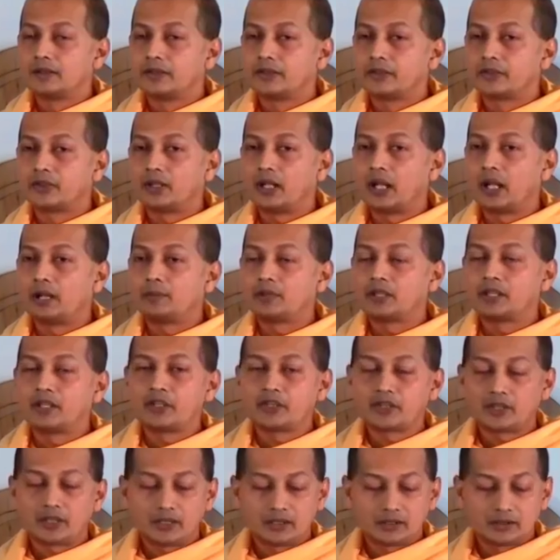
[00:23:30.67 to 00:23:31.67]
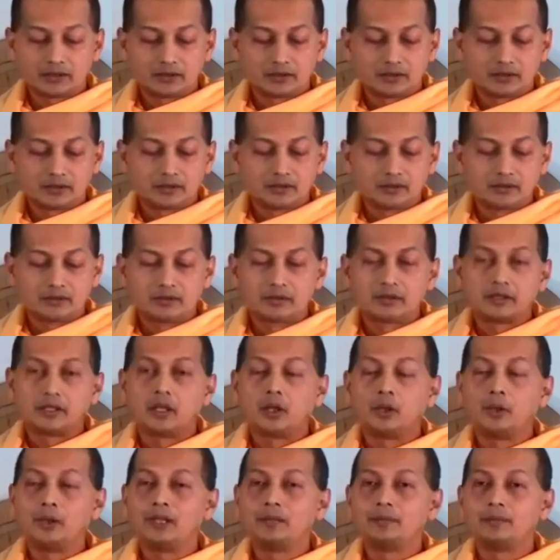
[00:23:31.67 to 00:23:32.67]
Sri Ramakrishna, the
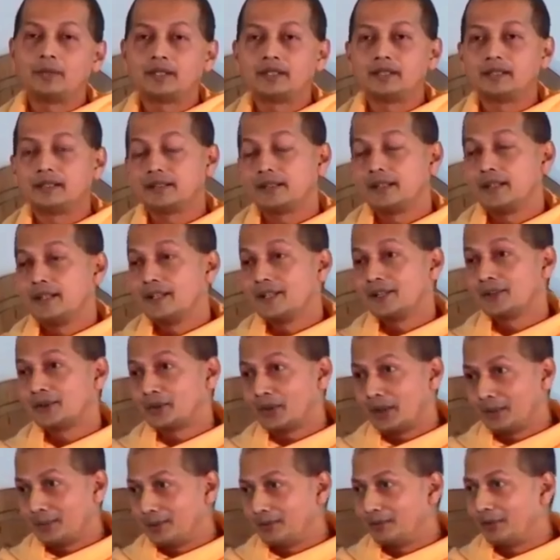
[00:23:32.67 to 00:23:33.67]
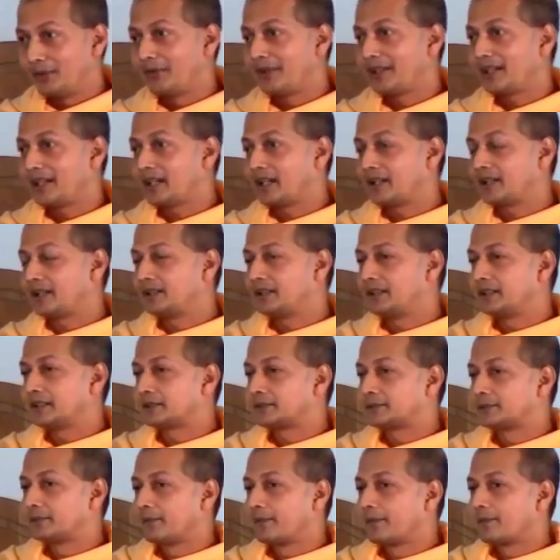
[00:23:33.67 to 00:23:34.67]
Holy Mother, Swami Vivekananda.
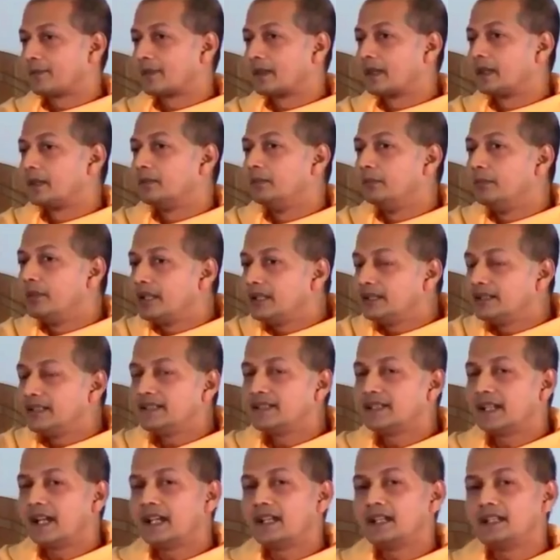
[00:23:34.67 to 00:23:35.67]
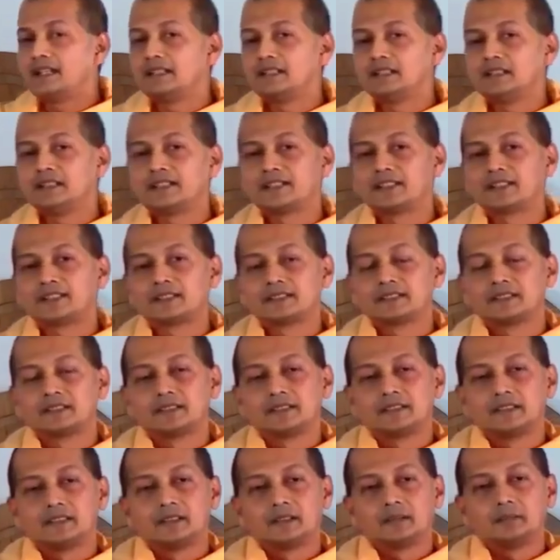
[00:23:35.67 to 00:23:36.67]
May these ideals
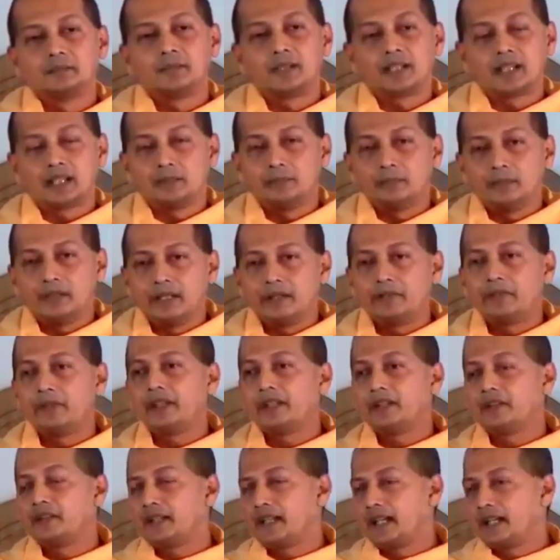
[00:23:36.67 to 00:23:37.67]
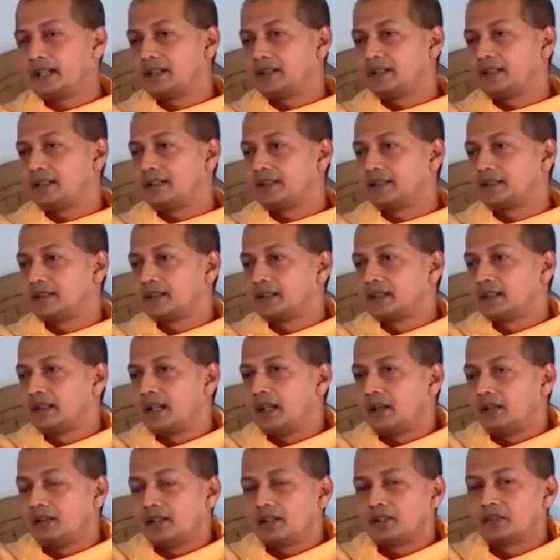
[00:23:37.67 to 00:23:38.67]
become living realities
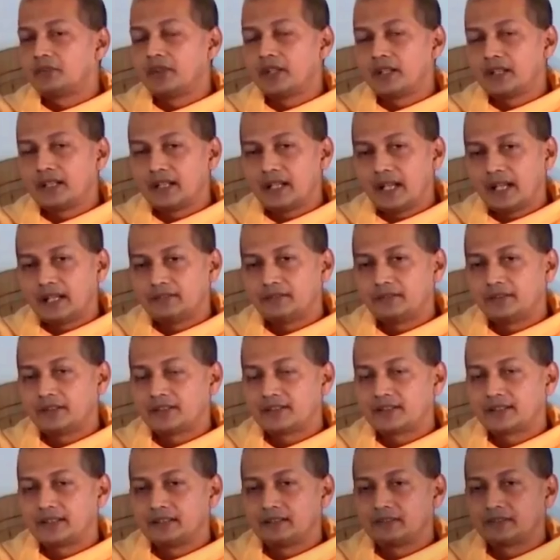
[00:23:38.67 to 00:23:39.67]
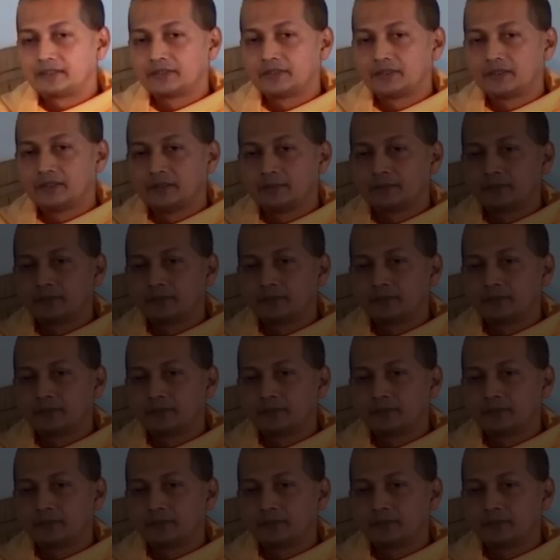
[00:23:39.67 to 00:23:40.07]
in this very life itself.